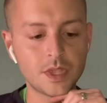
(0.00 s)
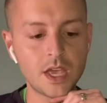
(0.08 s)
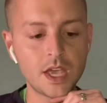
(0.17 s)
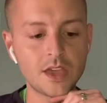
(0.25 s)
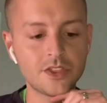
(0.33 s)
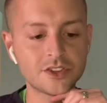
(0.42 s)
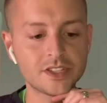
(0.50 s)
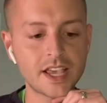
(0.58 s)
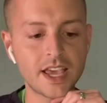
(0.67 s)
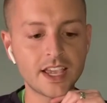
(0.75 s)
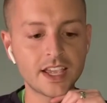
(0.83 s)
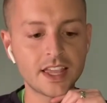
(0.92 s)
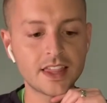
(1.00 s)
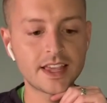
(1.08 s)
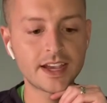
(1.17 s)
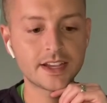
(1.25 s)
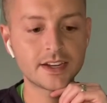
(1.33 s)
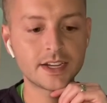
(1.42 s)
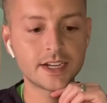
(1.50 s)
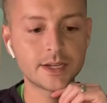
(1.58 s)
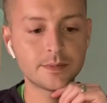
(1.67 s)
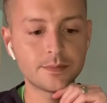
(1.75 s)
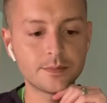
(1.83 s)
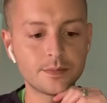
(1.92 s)
And they're saying that
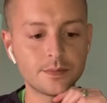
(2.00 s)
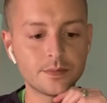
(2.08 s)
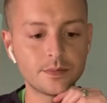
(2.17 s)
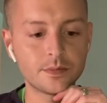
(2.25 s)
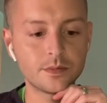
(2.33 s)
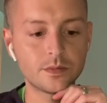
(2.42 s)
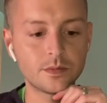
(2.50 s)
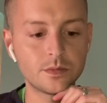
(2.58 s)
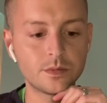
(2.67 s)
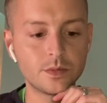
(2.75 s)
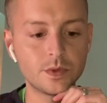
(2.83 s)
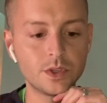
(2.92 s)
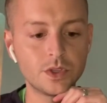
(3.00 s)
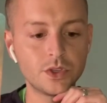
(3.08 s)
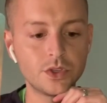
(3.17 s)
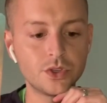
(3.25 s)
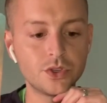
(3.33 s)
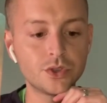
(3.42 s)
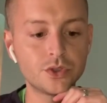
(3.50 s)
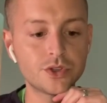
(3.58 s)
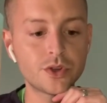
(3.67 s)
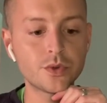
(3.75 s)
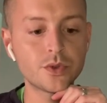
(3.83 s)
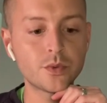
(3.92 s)
um, you'll
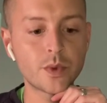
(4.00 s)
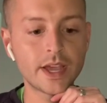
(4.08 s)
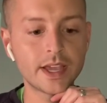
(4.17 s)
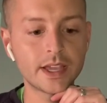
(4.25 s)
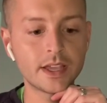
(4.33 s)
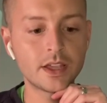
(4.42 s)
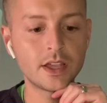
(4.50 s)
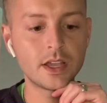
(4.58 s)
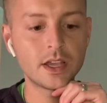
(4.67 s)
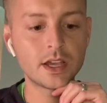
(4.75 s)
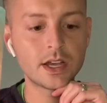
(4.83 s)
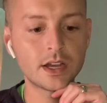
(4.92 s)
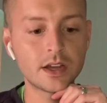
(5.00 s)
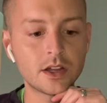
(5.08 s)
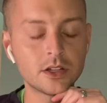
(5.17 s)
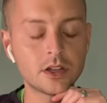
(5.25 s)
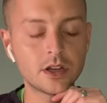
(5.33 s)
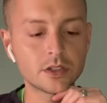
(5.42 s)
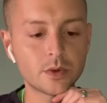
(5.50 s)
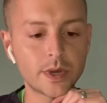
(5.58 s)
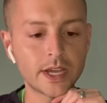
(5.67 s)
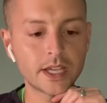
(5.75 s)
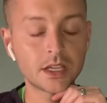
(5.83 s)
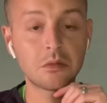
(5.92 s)
know the way uh, along the
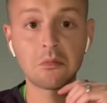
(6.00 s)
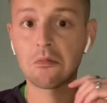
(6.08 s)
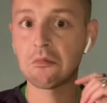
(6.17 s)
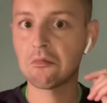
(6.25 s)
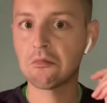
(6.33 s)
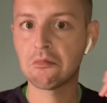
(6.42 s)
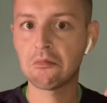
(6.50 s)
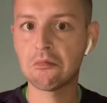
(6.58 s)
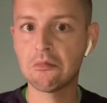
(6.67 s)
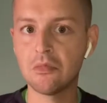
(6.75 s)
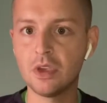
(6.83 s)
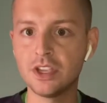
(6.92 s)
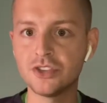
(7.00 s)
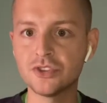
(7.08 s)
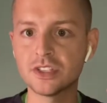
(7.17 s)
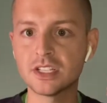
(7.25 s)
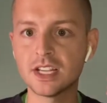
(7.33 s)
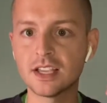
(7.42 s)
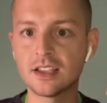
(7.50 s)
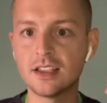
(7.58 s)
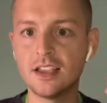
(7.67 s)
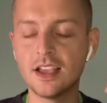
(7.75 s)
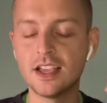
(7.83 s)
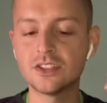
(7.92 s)
way. Interesting
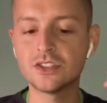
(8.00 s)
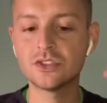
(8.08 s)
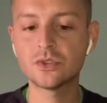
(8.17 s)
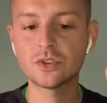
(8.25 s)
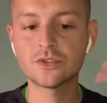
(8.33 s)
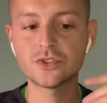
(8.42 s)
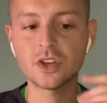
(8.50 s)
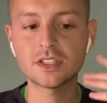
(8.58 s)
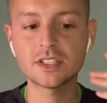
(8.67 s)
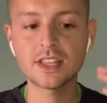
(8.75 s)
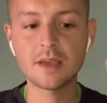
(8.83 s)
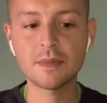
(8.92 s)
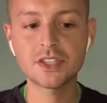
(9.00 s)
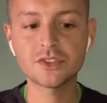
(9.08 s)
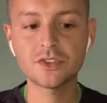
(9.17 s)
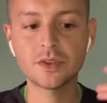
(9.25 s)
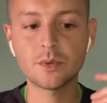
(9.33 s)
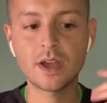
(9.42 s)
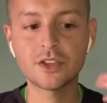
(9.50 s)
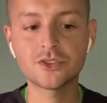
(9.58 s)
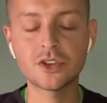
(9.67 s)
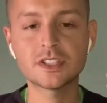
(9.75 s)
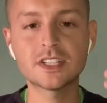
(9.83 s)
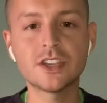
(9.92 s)
and to sort of trust in that mystery while
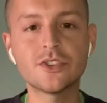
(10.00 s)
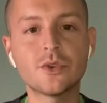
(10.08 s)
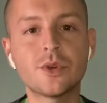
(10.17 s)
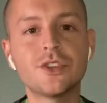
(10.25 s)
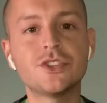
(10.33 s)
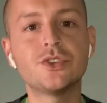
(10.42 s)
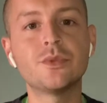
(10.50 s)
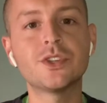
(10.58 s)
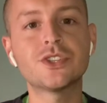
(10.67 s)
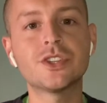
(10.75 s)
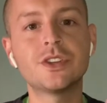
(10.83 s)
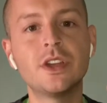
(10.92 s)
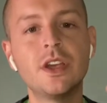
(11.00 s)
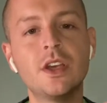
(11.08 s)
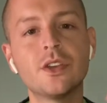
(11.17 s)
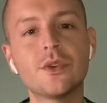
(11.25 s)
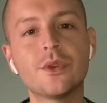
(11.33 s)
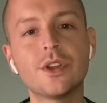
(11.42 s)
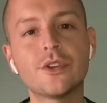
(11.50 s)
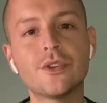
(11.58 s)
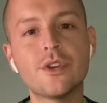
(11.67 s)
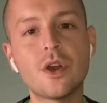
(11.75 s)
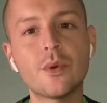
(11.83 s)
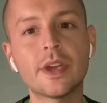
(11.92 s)
trusting your own intuition, your own inner
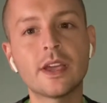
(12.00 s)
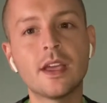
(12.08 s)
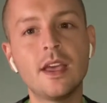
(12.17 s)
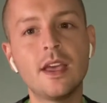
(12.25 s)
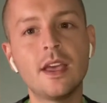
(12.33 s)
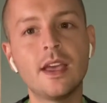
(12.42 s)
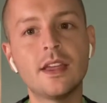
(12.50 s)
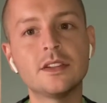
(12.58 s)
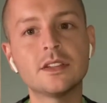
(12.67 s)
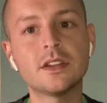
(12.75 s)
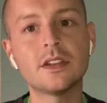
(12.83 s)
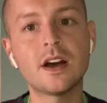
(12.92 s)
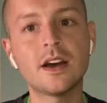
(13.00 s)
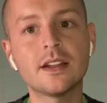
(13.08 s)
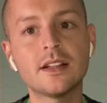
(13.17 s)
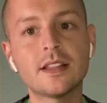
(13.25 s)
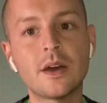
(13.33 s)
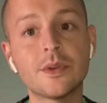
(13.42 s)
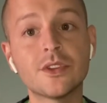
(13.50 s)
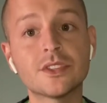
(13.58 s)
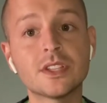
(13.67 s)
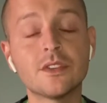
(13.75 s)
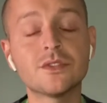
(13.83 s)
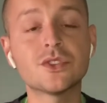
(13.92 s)
knowing, and not allowing
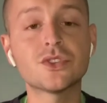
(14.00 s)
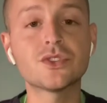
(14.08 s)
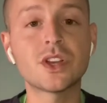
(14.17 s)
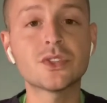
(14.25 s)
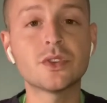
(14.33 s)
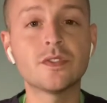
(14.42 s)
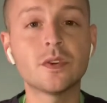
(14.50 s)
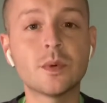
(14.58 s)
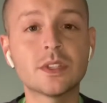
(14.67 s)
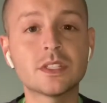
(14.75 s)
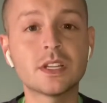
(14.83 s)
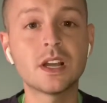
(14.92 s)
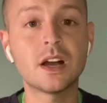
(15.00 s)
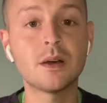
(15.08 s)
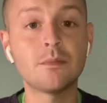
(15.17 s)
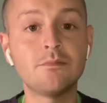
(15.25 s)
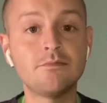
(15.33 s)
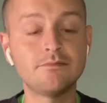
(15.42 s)
yourself to stress over what's to come.